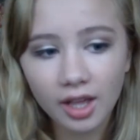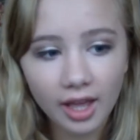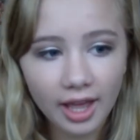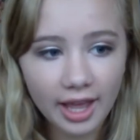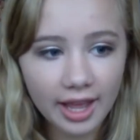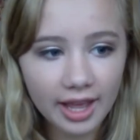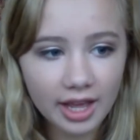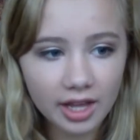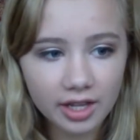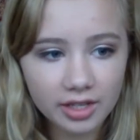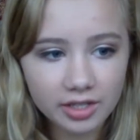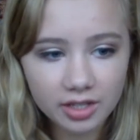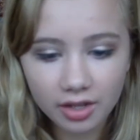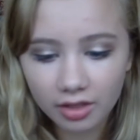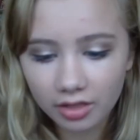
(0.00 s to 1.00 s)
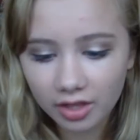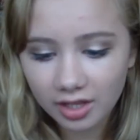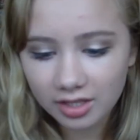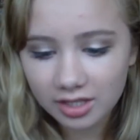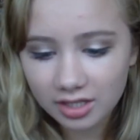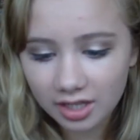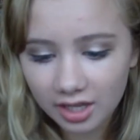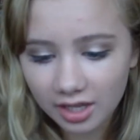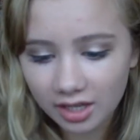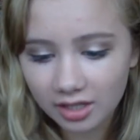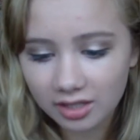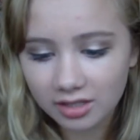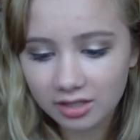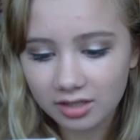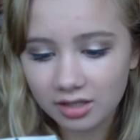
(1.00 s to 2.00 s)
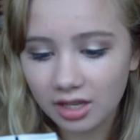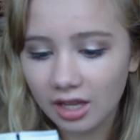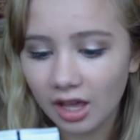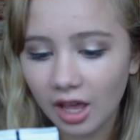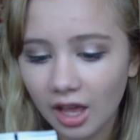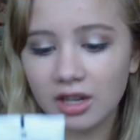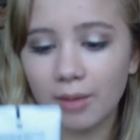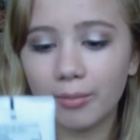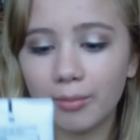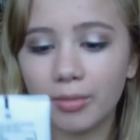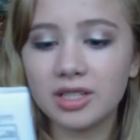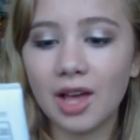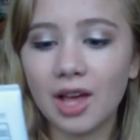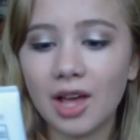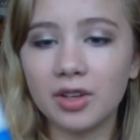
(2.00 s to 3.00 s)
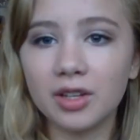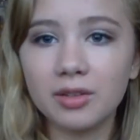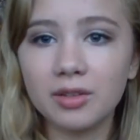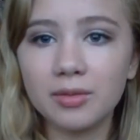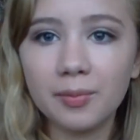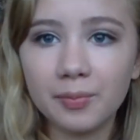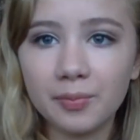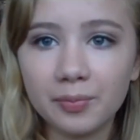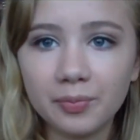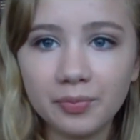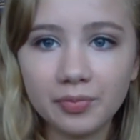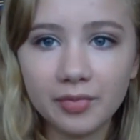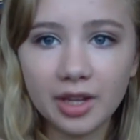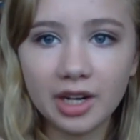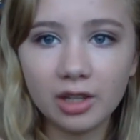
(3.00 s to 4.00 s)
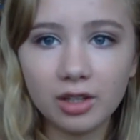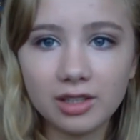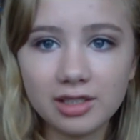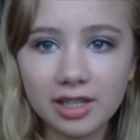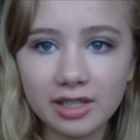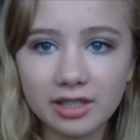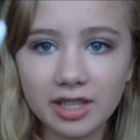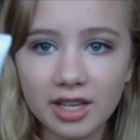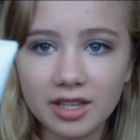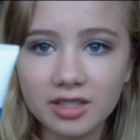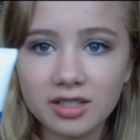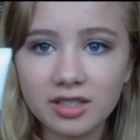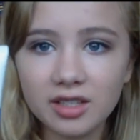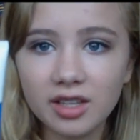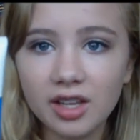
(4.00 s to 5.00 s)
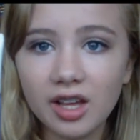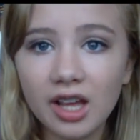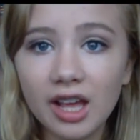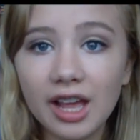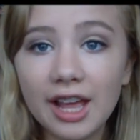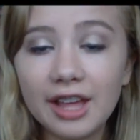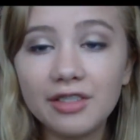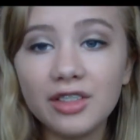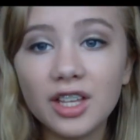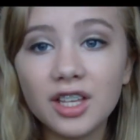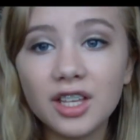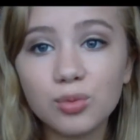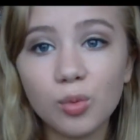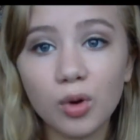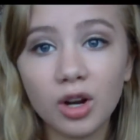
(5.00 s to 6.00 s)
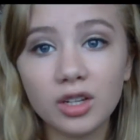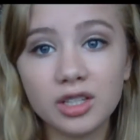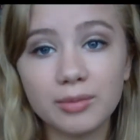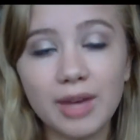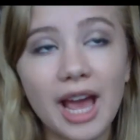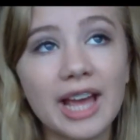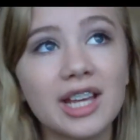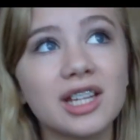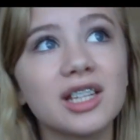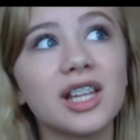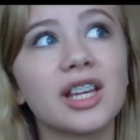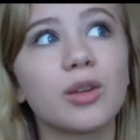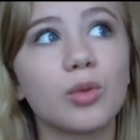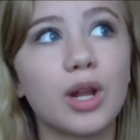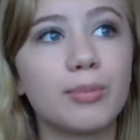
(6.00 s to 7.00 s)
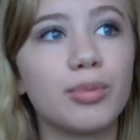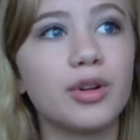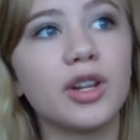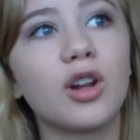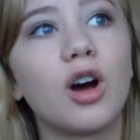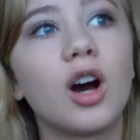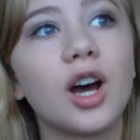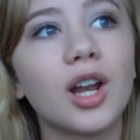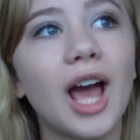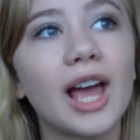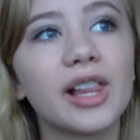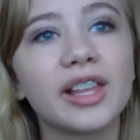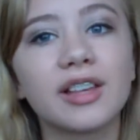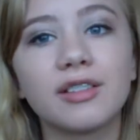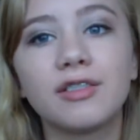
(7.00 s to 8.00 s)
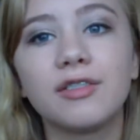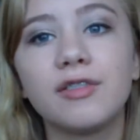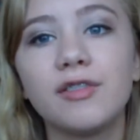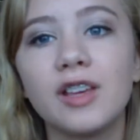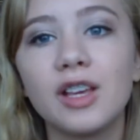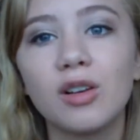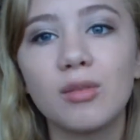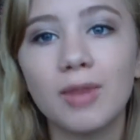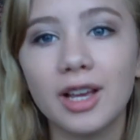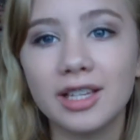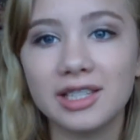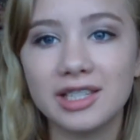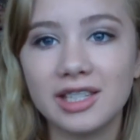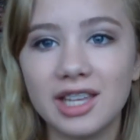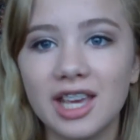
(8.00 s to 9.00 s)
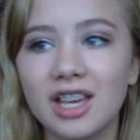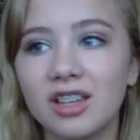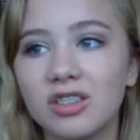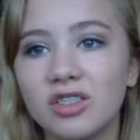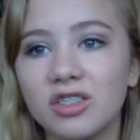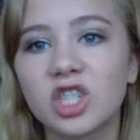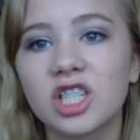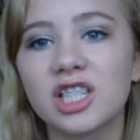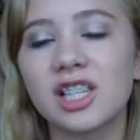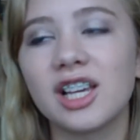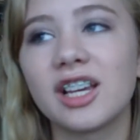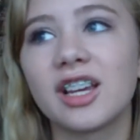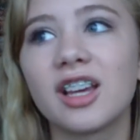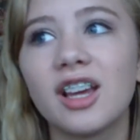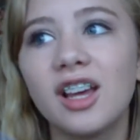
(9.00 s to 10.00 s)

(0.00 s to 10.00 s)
and this is in number 7, and it looks like this. And this works. I mean, I can, like, when I put it on, I, like, feel my skin just, like,